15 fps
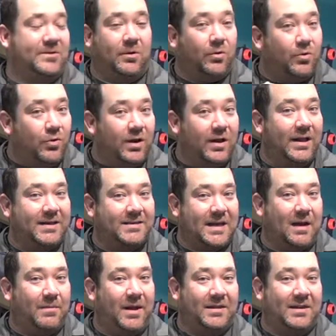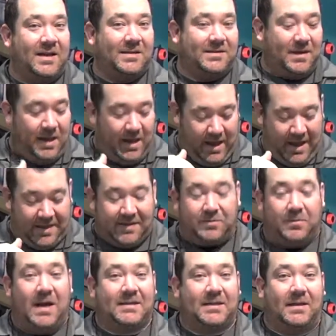so we're really excited about this, and this
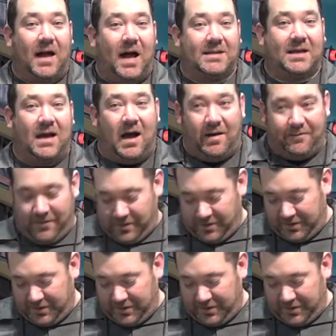one has a lot to offer.